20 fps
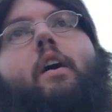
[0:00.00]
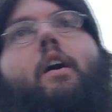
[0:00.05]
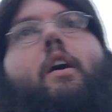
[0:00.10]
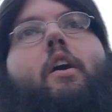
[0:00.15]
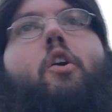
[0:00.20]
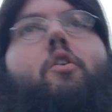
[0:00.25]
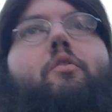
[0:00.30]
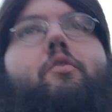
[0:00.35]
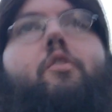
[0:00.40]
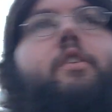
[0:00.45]

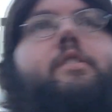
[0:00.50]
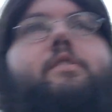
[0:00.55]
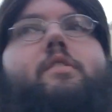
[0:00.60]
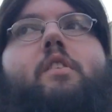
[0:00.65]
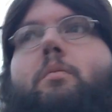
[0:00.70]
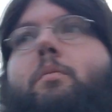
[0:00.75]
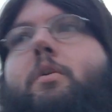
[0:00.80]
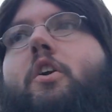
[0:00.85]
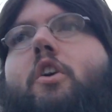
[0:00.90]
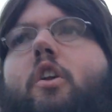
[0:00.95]
Hopefully it's
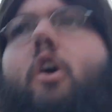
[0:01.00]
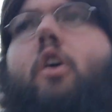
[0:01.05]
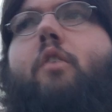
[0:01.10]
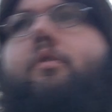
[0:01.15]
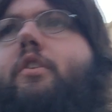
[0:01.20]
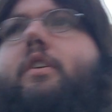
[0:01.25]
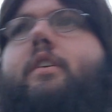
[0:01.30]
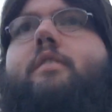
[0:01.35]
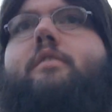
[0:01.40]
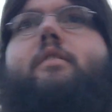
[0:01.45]
gonna be good.
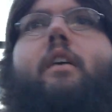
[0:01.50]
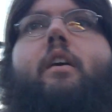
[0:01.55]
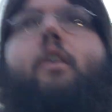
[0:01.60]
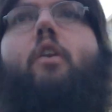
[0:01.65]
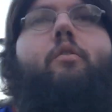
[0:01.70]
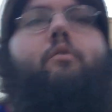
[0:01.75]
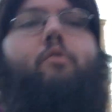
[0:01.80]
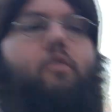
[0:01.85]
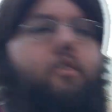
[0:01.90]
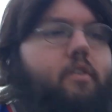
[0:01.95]
Hopefully it's
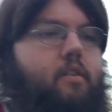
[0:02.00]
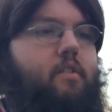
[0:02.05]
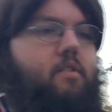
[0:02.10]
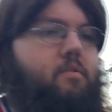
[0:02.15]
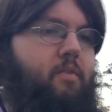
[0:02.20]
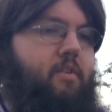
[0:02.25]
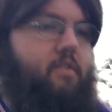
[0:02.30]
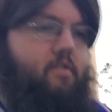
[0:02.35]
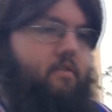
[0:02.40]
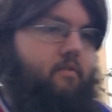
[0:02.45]
not overly
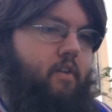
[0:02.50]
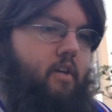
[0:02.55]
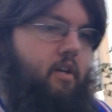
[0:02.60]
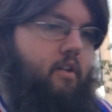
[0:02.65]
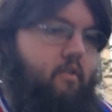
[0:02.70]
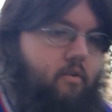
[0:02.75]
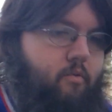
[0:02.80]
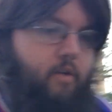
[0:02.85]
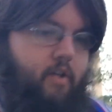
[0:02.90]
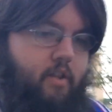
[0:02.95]
expensive
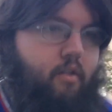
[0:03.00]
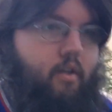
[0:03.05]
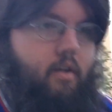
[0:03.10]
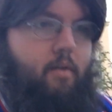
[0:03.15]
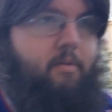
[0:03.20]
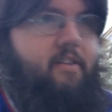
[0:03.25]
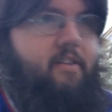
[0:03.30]
either. We thought